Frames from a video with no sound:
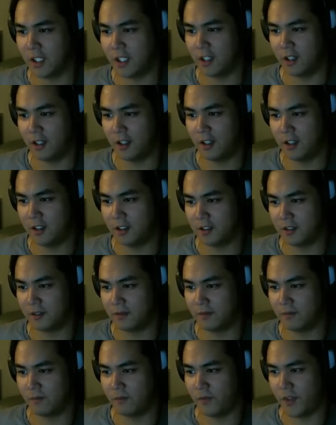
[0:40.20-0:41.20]
Here?
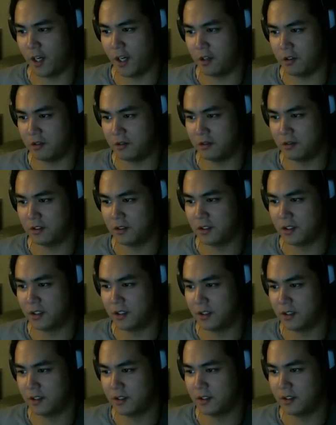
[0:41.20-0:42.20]
Now.
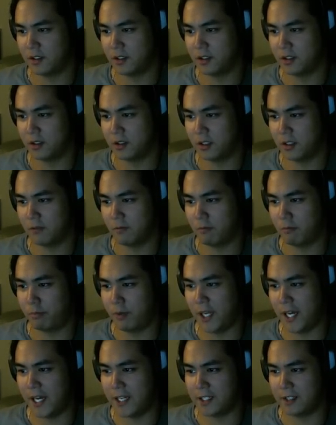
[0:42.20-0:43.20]

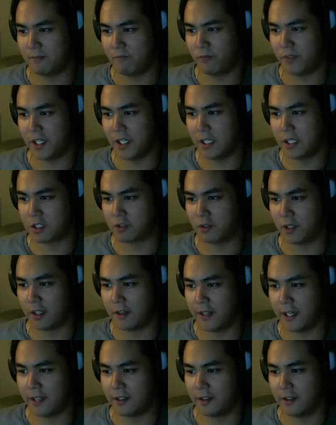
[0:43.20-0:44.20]
Blood! Yeah, let's follow
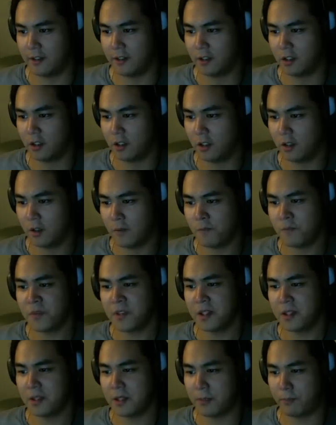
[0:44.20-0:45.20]
that then.
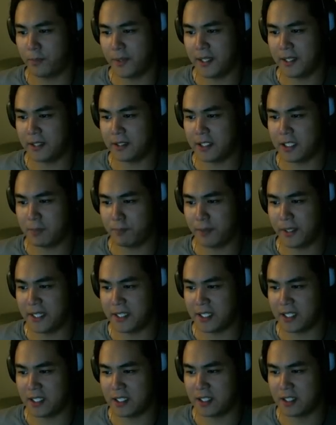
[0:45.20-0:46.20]
The pla this
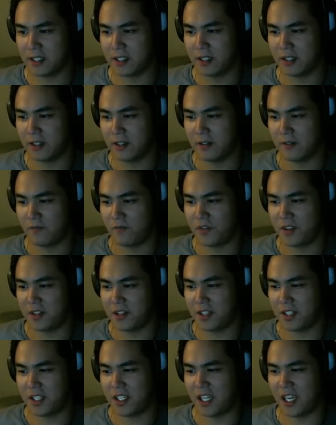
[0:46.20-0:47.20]
place is...
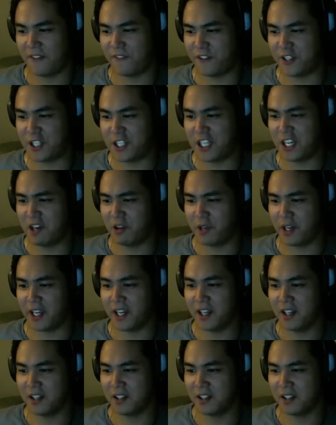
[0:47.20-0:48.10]
The cafeteria?